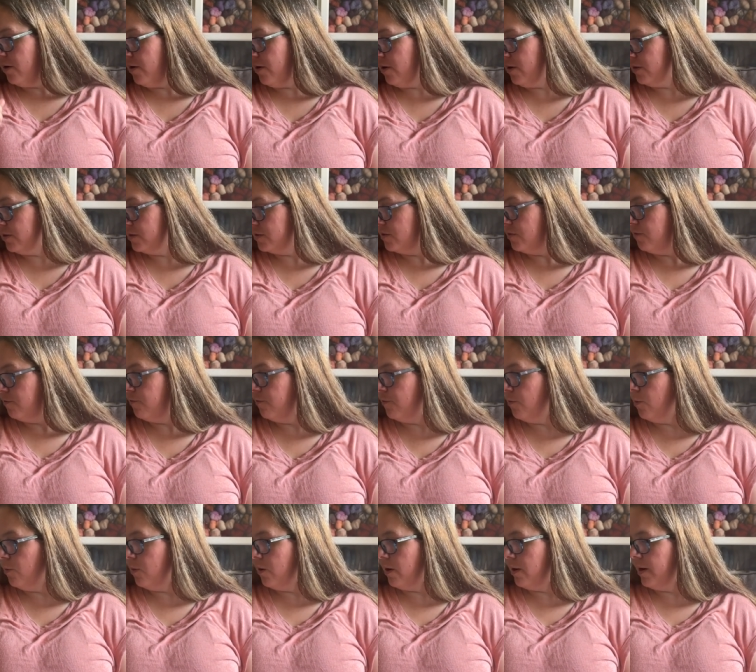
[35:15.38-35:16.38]
calls
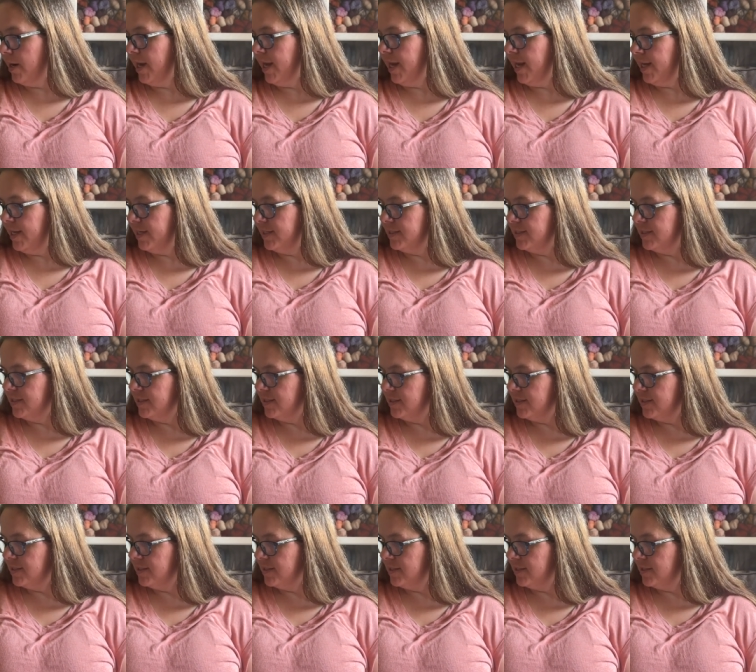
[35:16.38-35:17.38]
for a
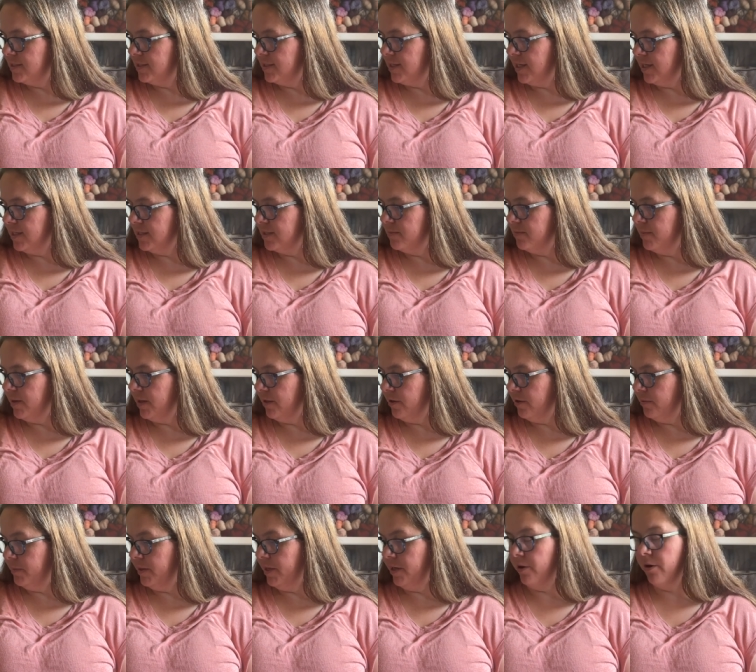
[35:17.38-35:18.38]
six
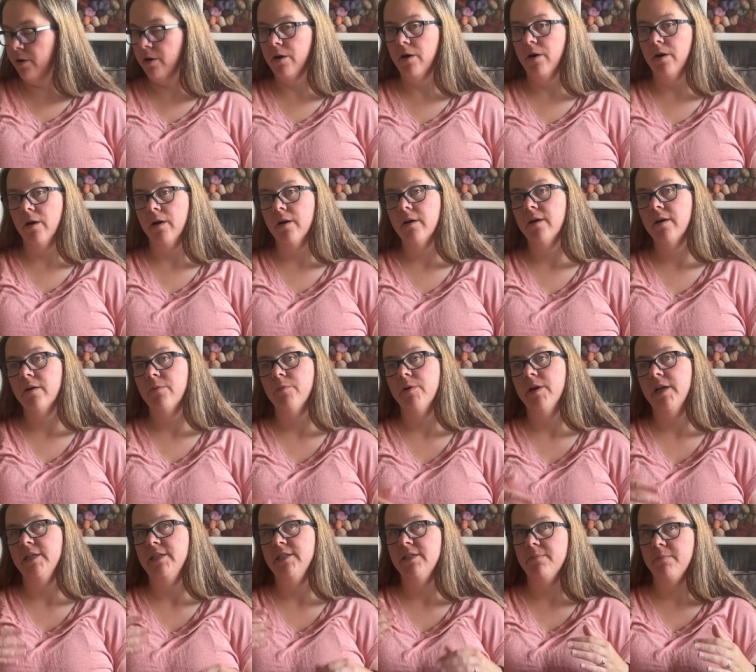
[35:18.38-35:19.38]
millimeter hook.
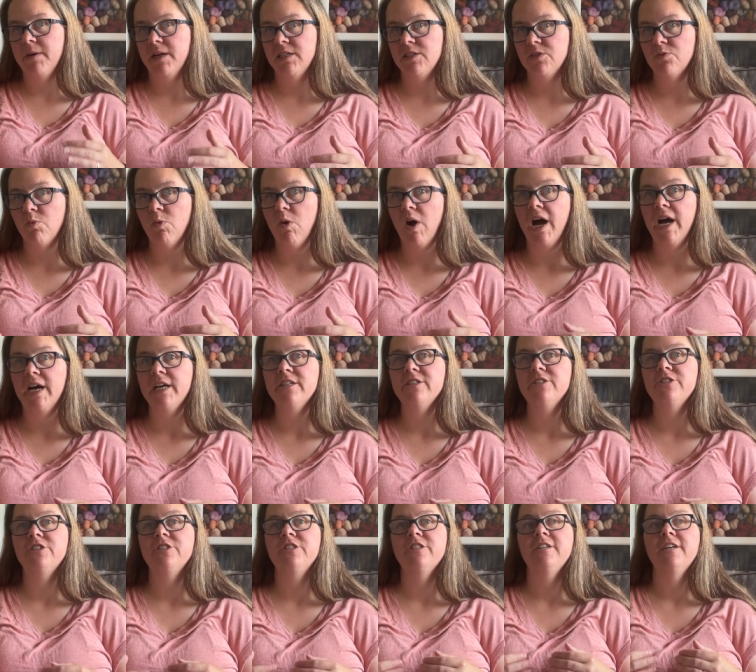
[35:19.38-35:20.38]
When I did my
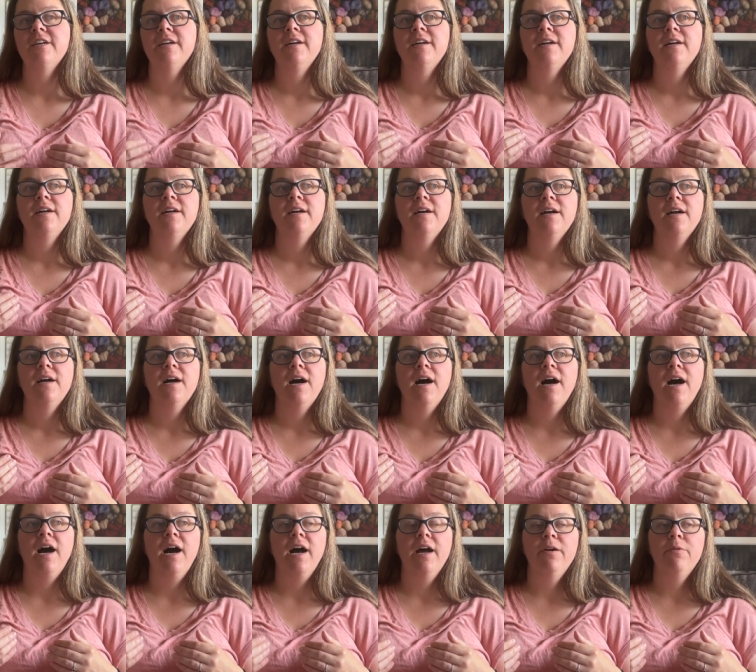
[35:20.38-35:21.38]
swatch,
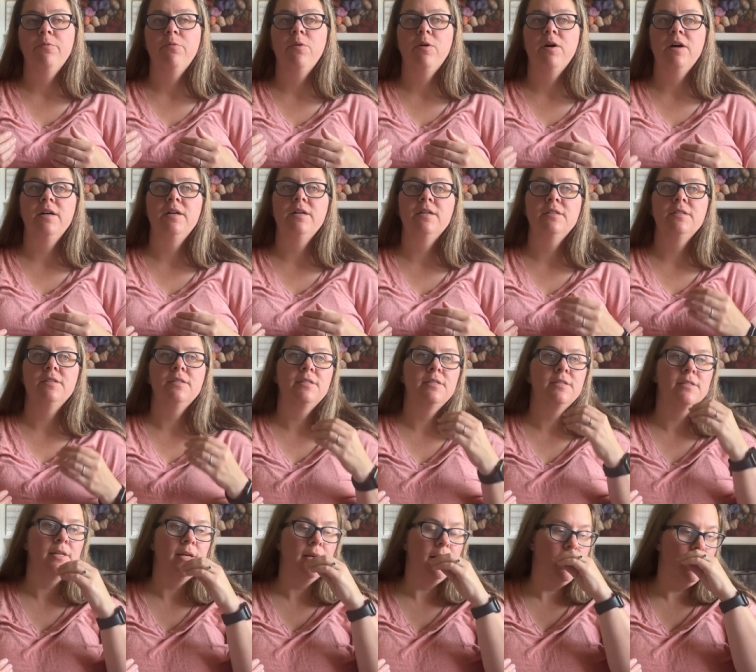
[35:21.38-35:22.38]
I
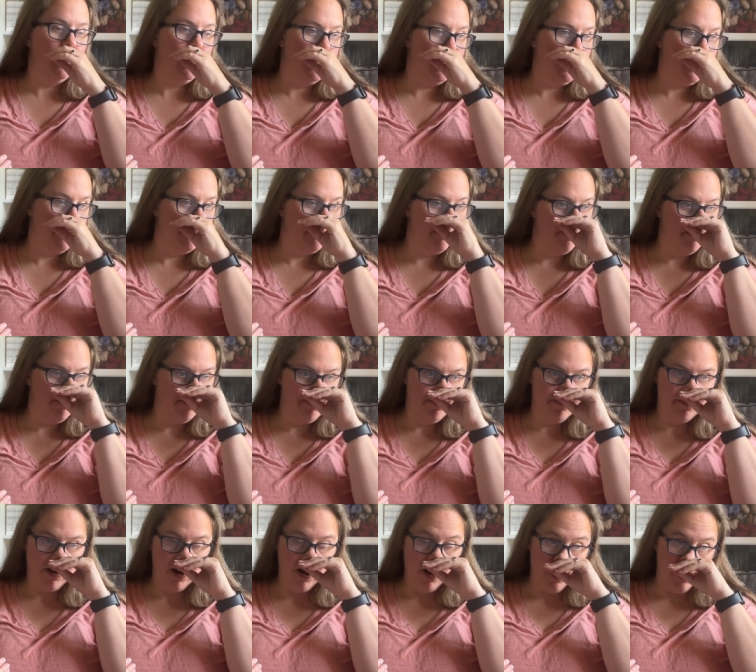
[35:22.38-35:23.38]
was um,
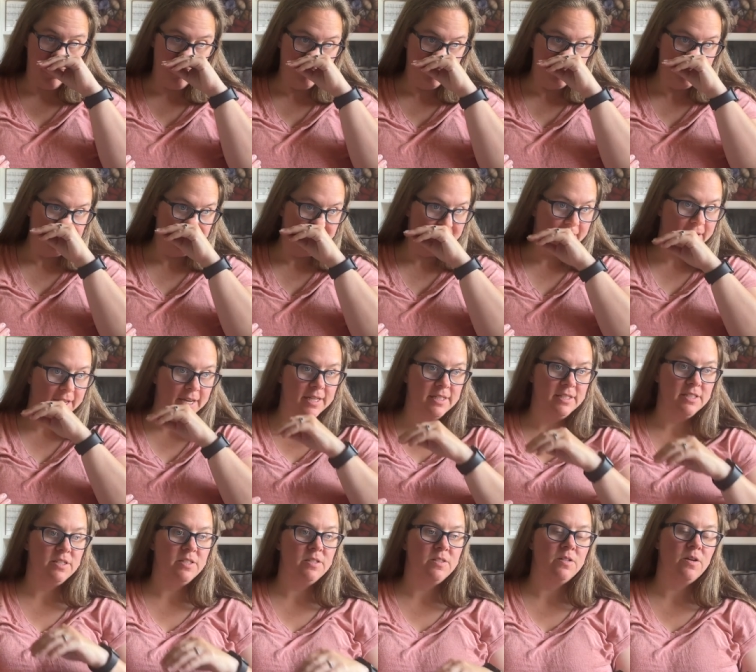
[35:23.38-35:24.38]
off.
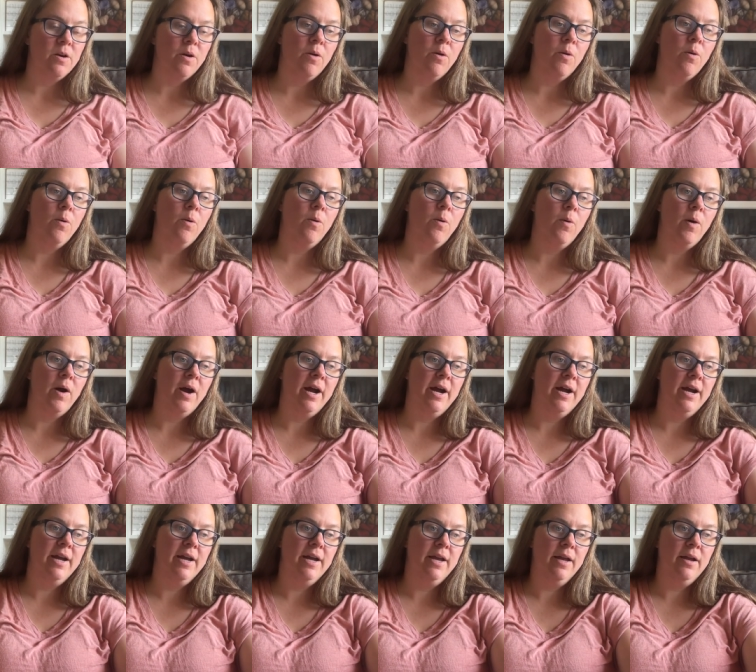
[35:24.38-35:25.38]
And so
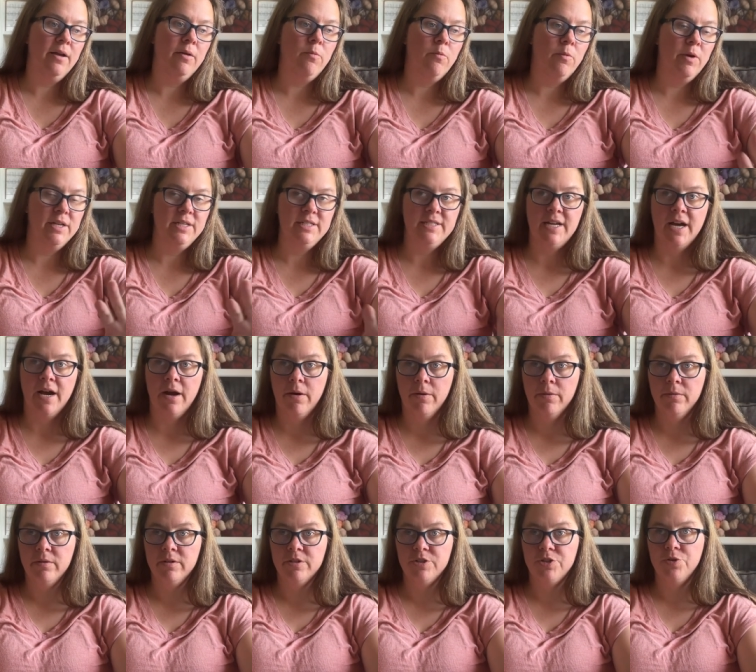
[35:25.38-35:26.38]
I went
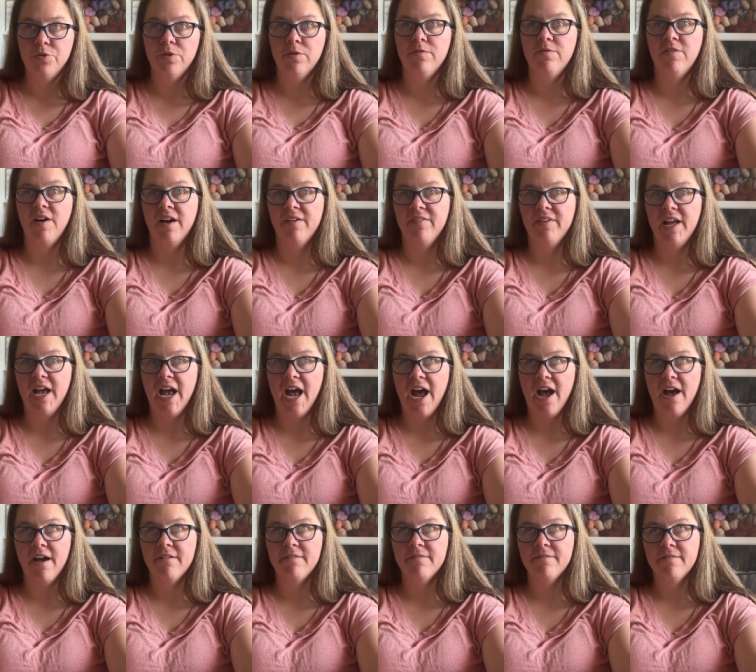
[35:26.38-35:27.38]
down to a five and a
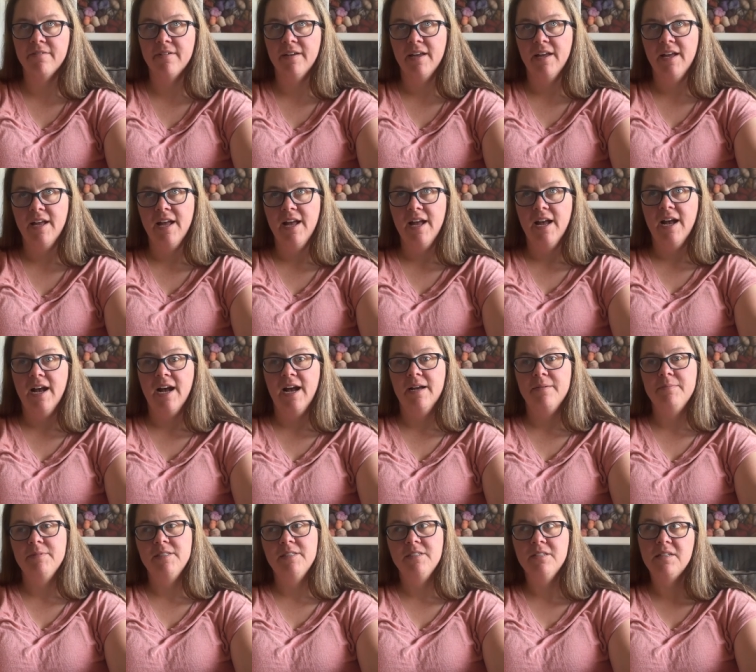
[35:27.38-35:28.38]
half.
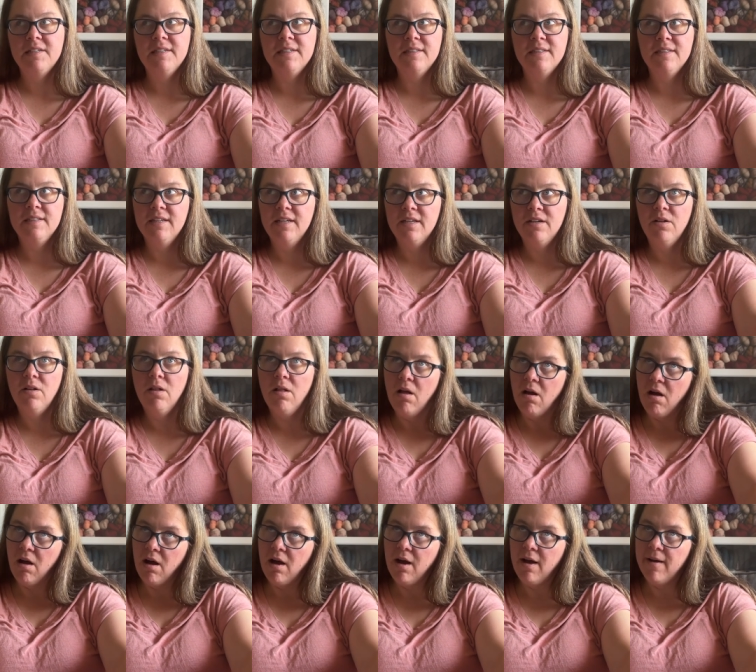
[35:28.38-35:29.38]
I'm still a little
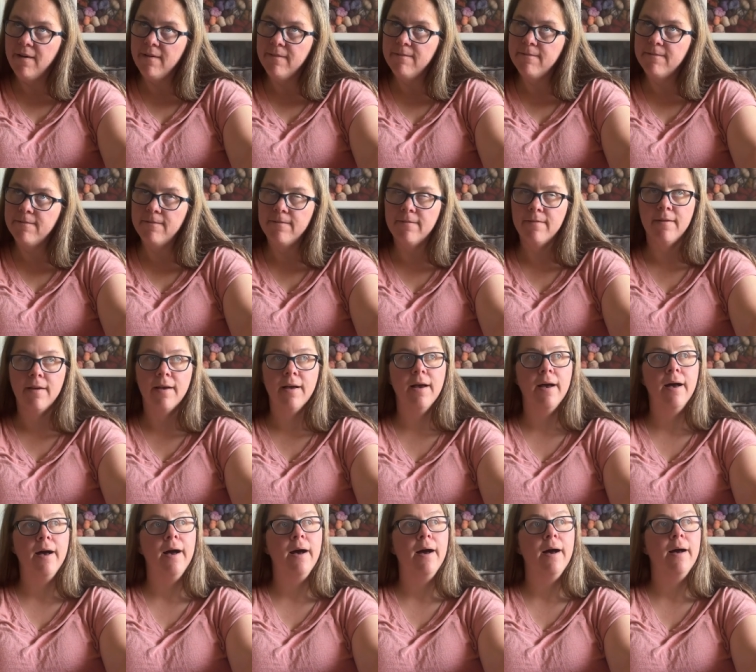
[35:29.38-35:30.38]
off,
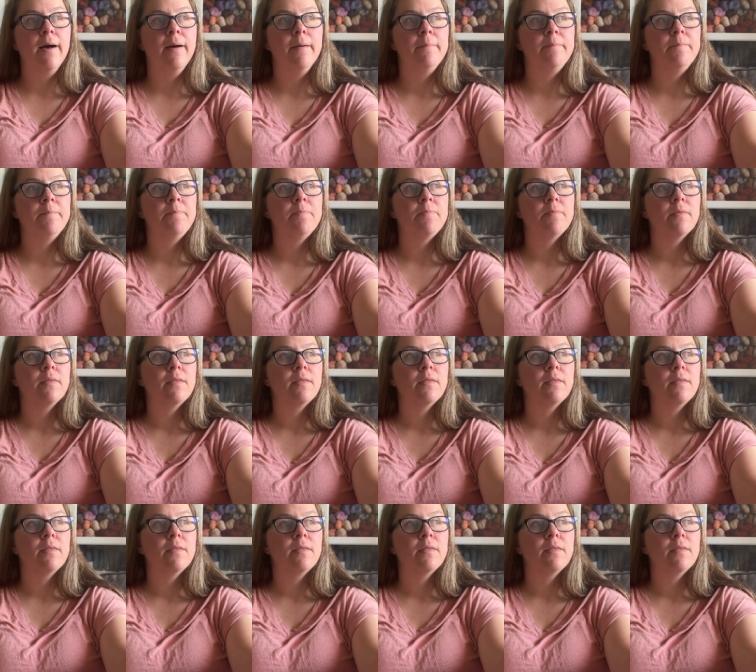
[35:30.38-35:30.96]
um,